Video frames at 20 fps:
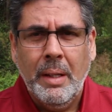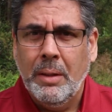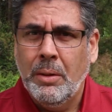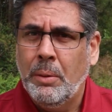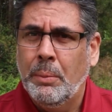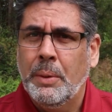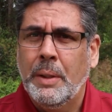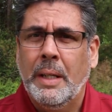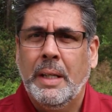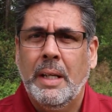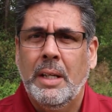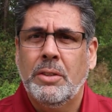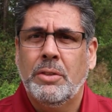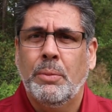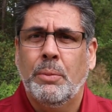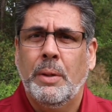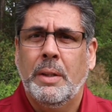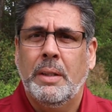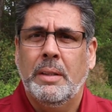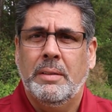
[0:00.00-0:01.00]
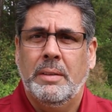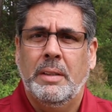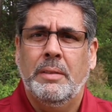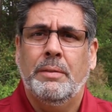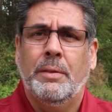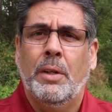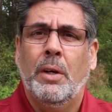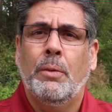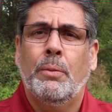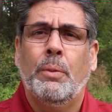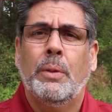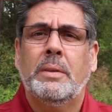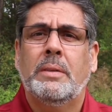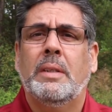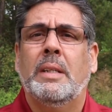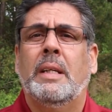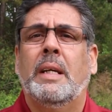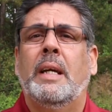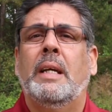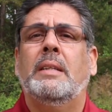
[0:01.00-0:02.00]
communication with deceased loved
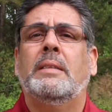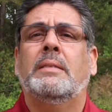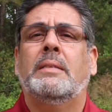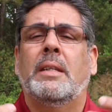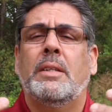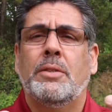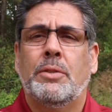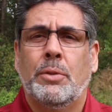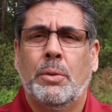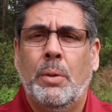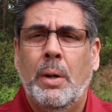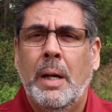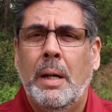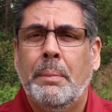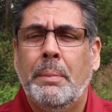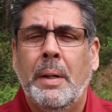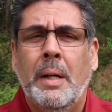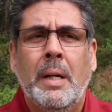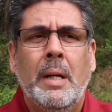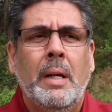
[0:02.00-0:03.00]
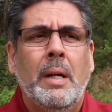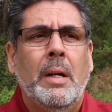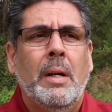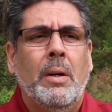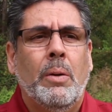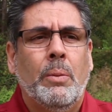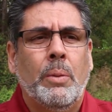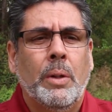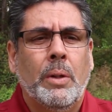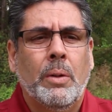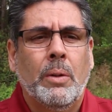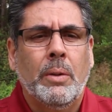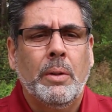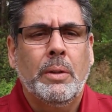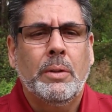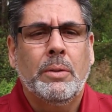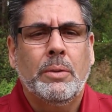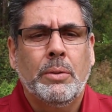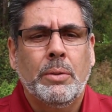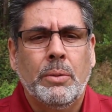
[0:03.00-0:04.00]
ones in case they show up. We're
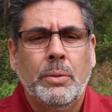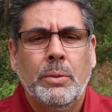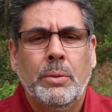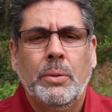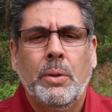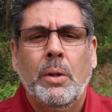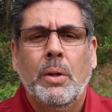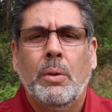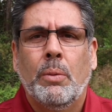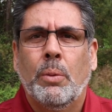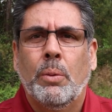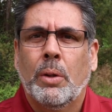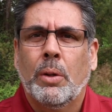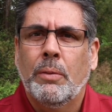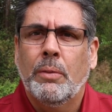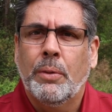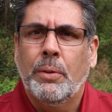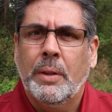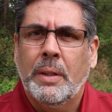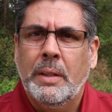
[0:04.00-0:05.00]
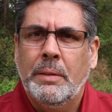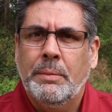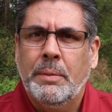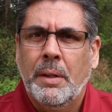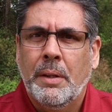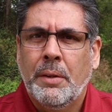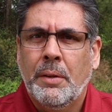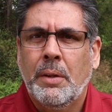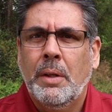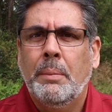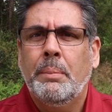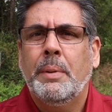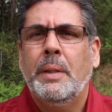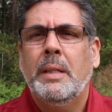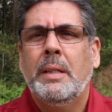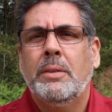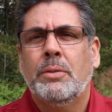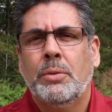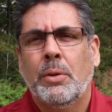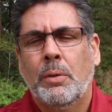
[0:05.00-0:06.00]
going to work on forgiveness
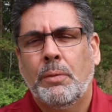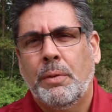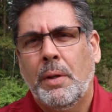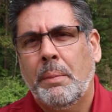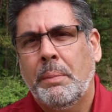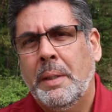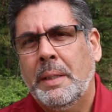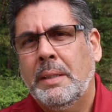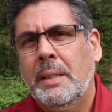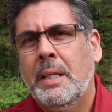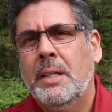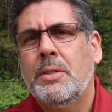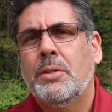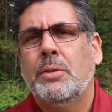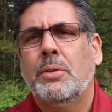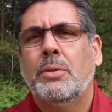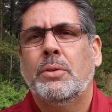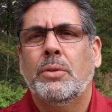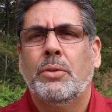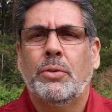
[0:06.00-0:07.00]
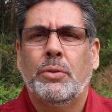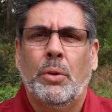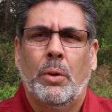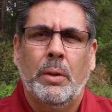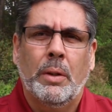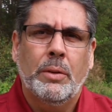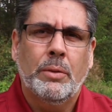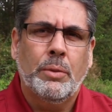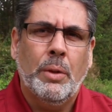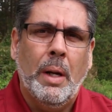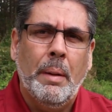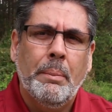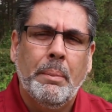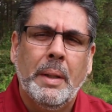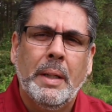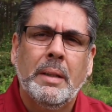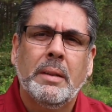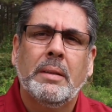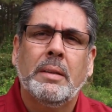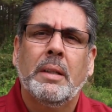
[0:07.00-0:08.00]
therapy, soul fragmentation, soul
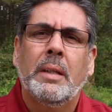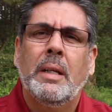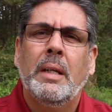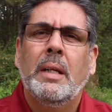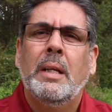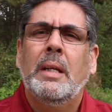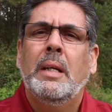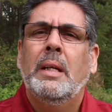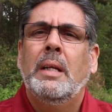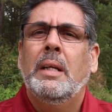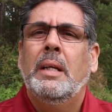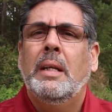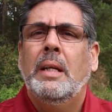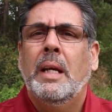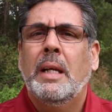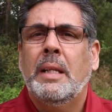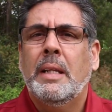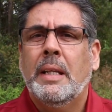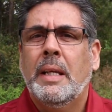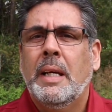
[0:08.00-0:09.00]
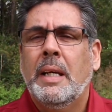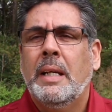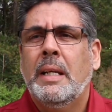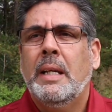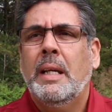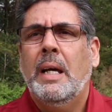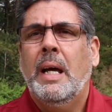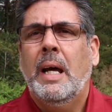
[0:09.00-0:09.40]
entrapment. And then